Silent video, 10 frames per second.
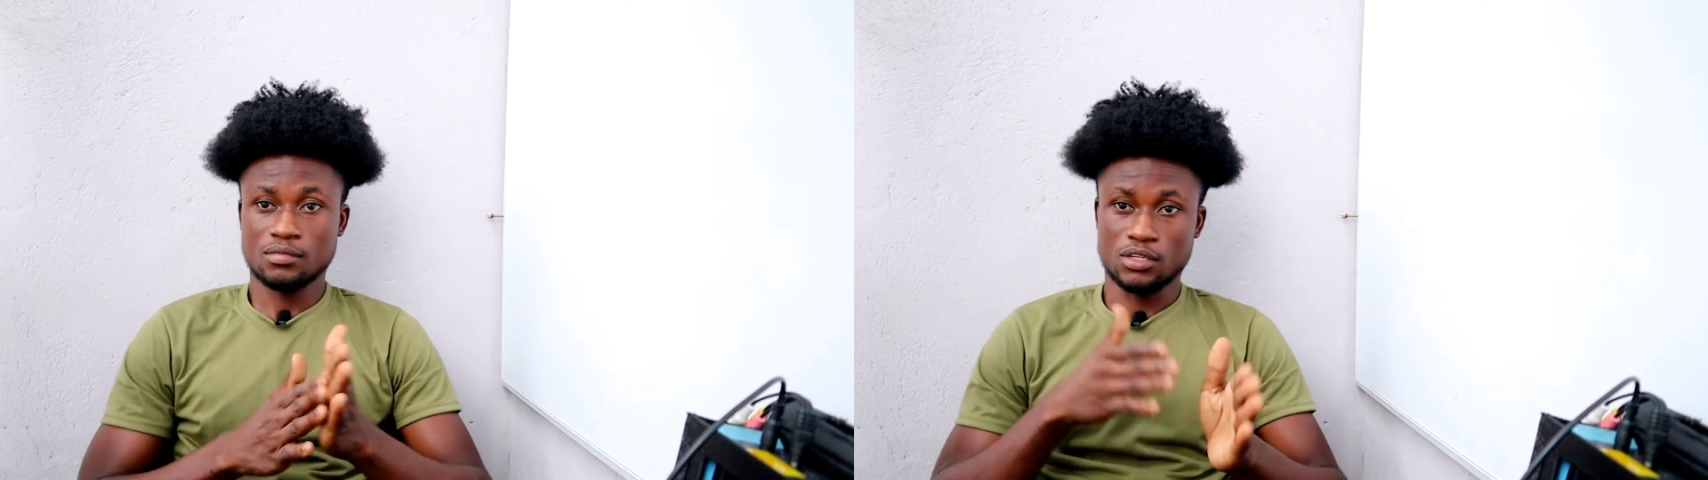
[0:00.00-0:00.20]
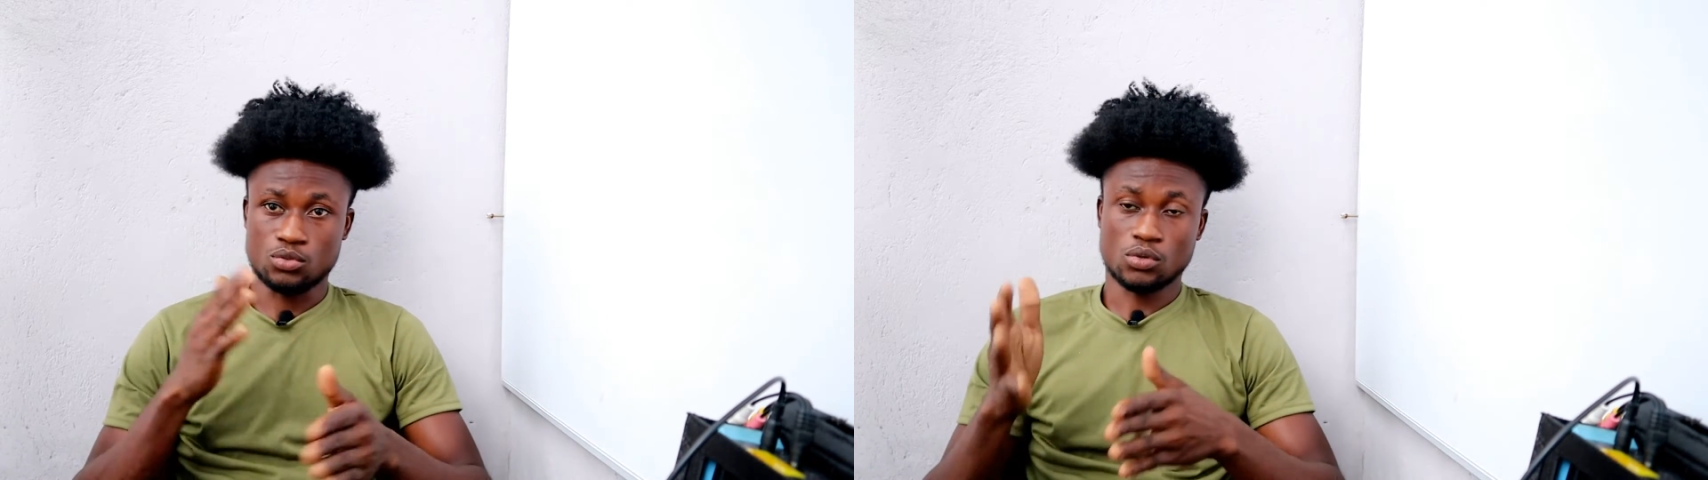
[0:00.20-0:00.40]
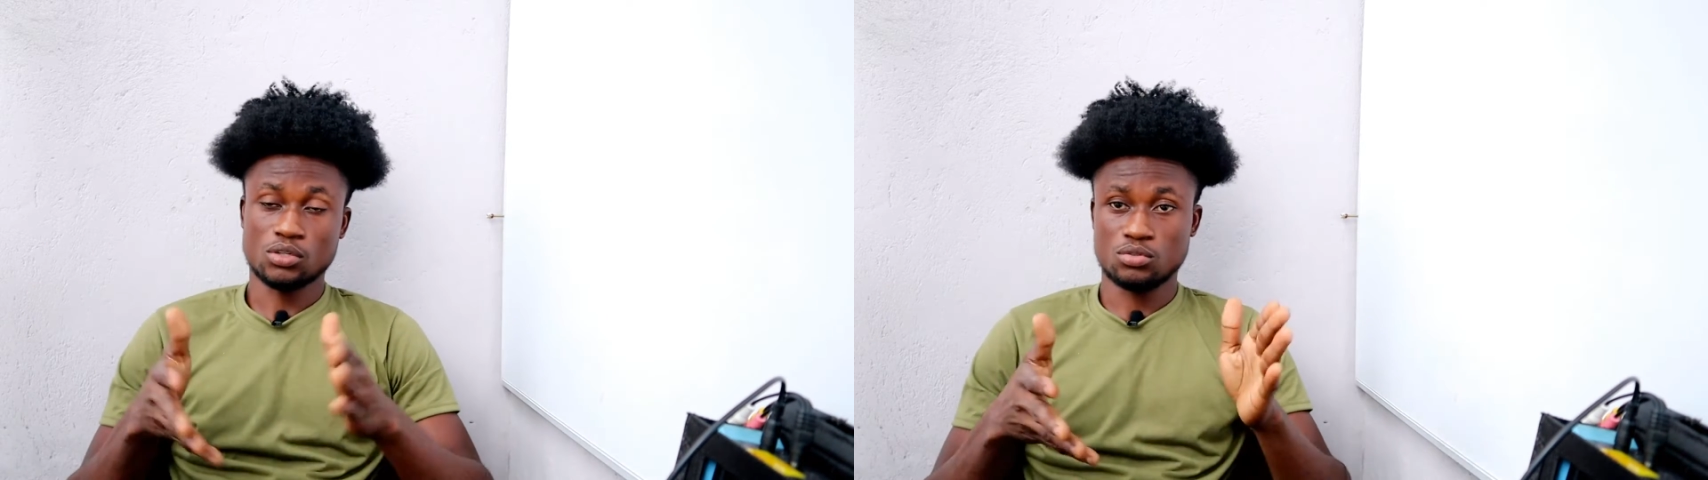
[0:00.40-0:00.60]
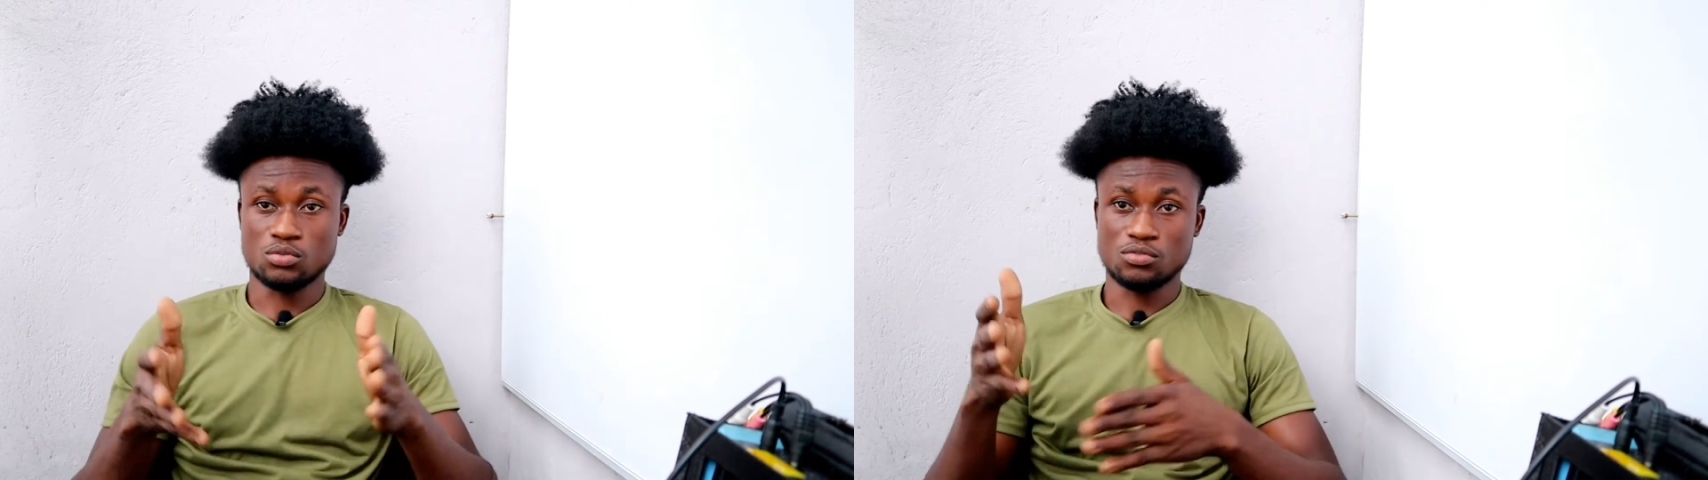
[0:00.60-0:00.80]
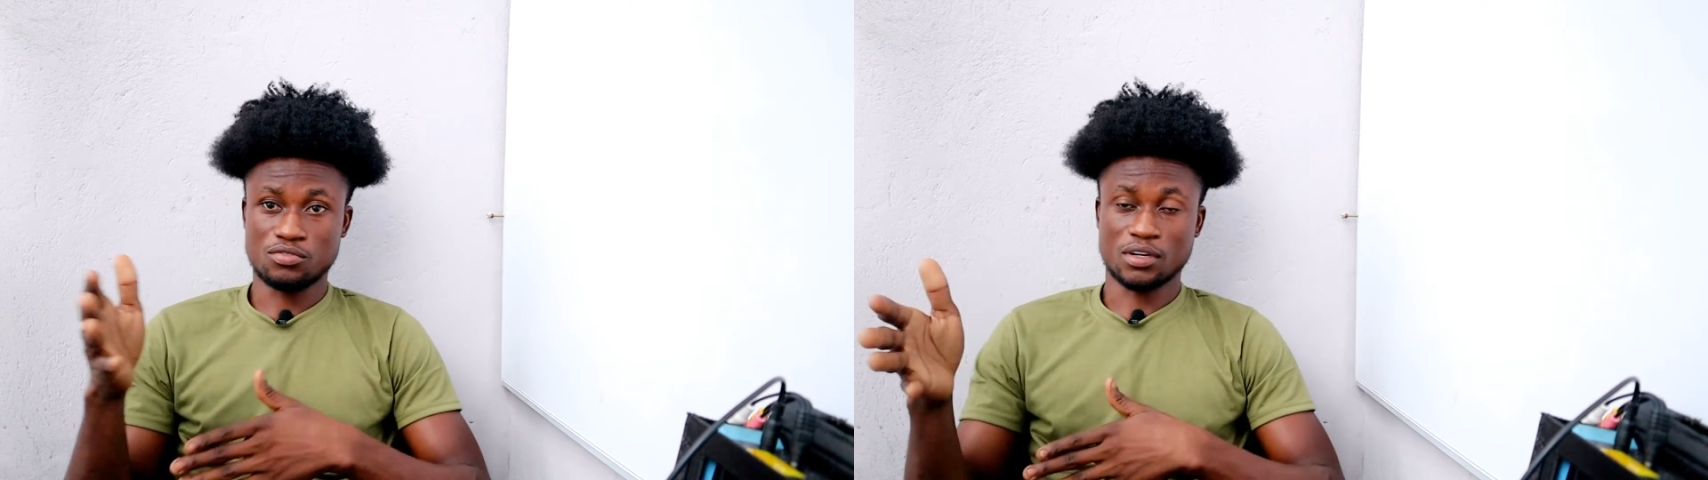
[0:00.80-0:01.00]
It's
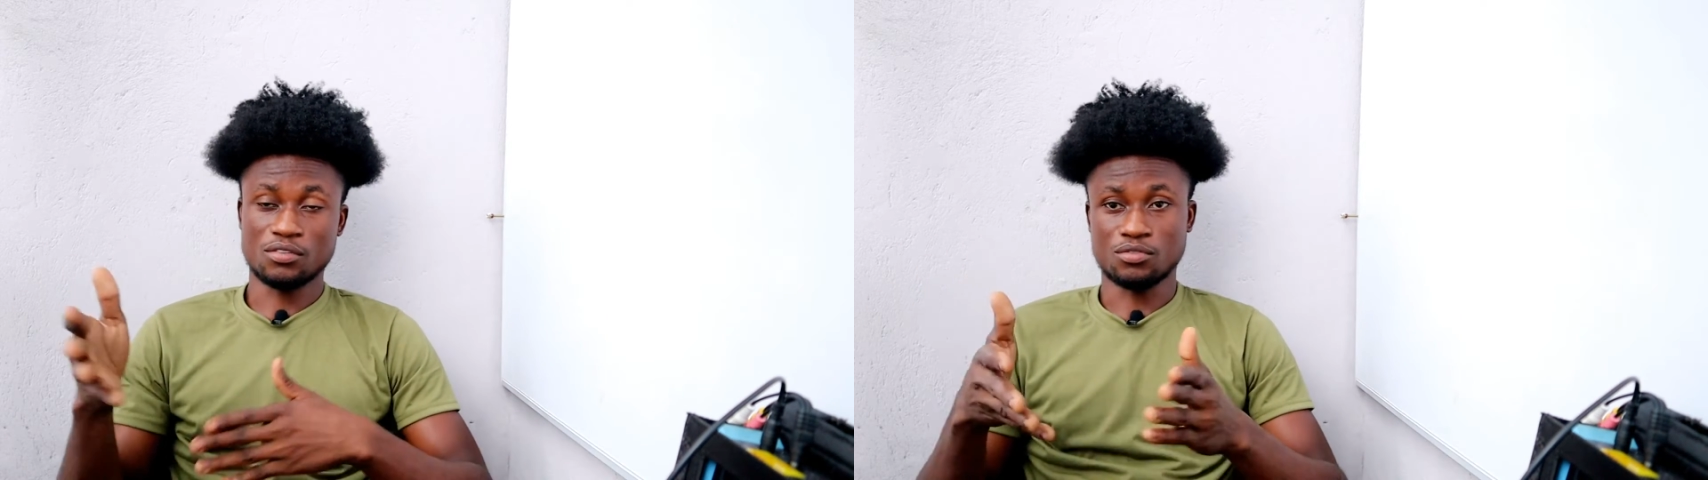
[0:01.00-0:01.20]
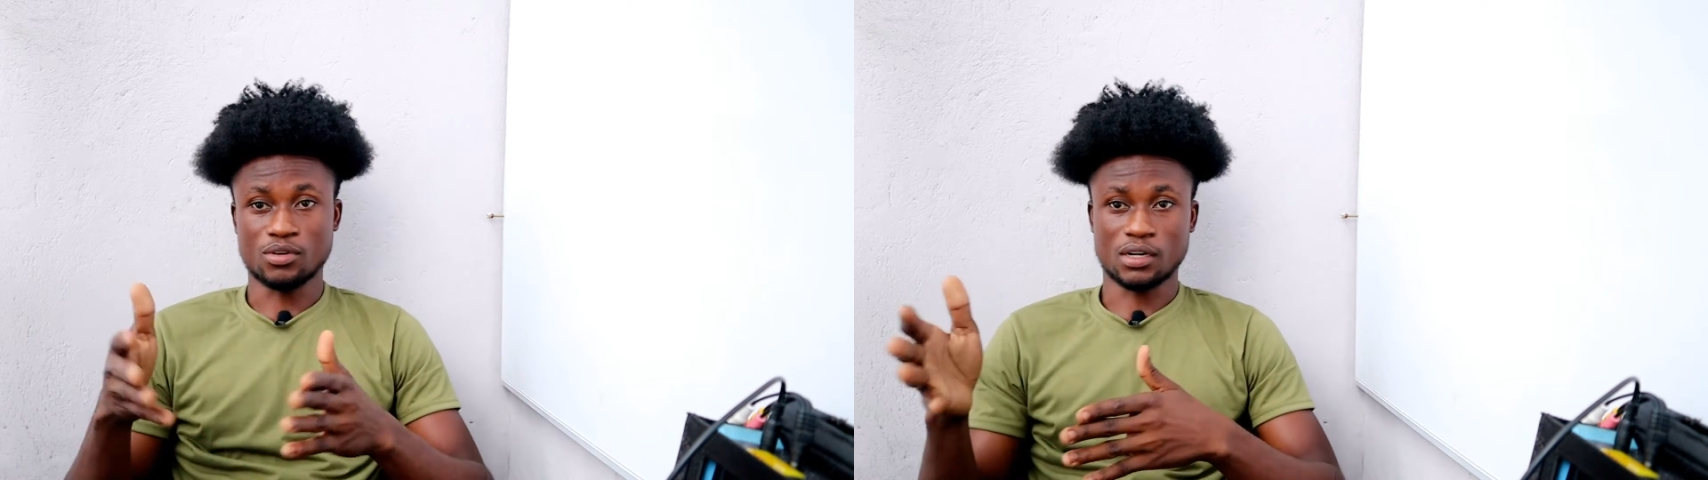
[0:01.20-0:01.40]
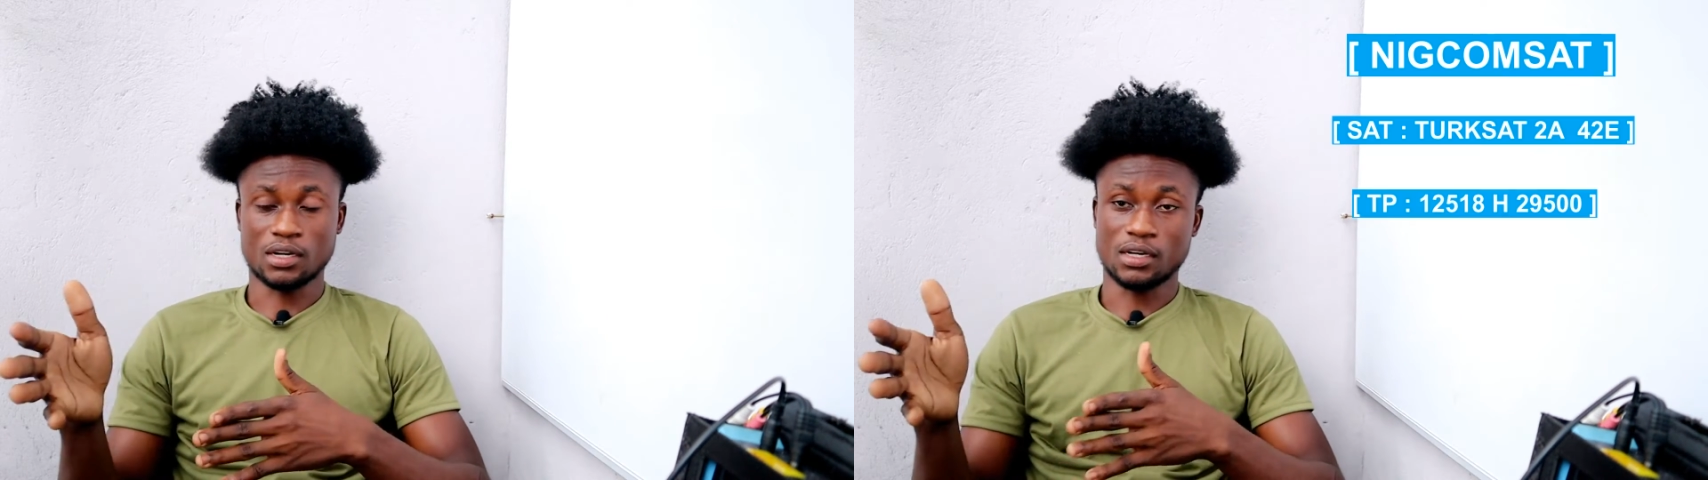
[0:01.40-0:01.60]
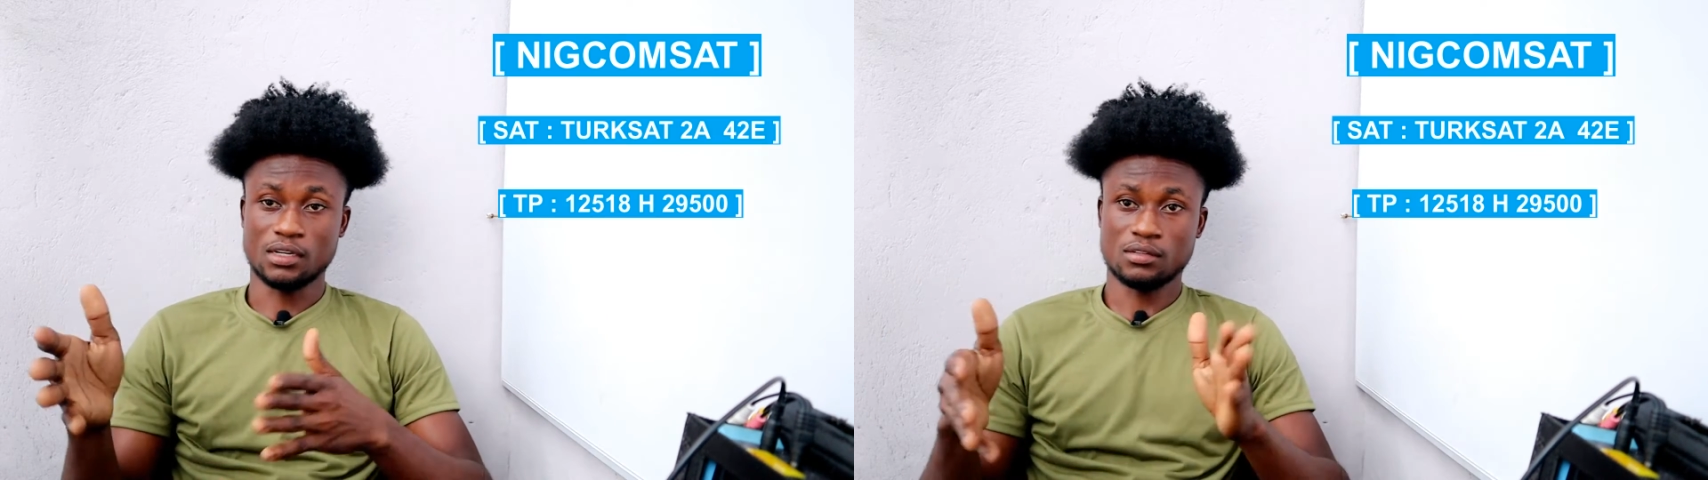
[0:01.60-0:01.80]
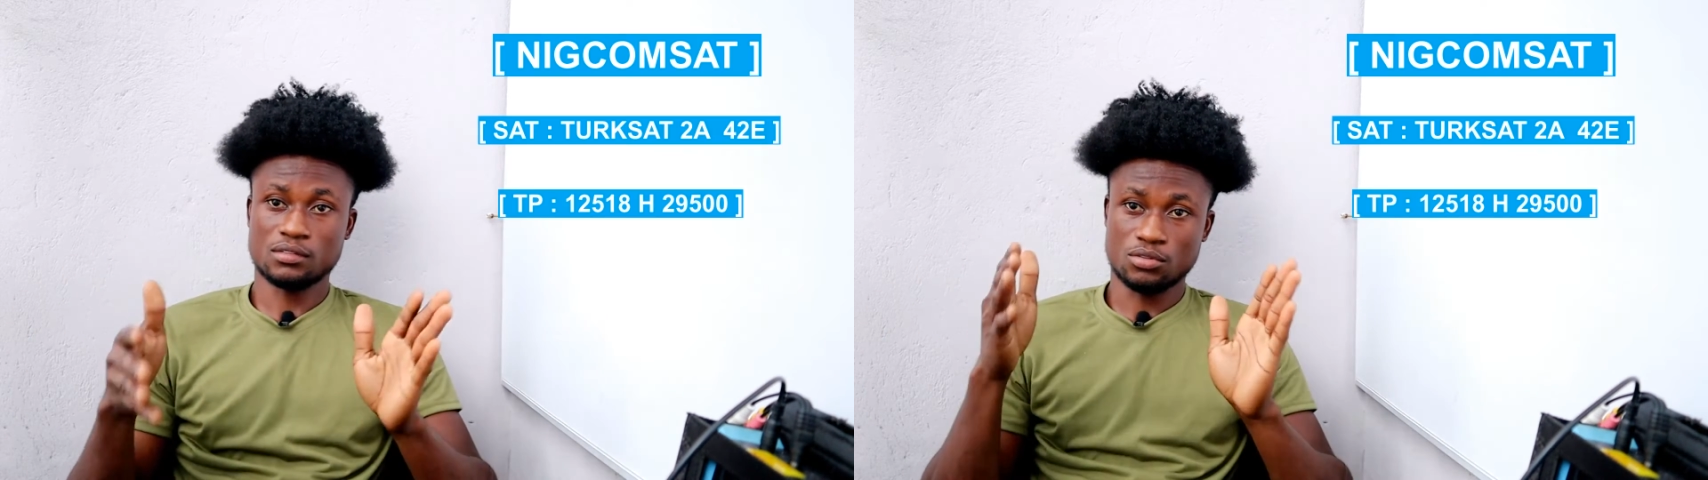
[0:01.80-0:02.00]
12519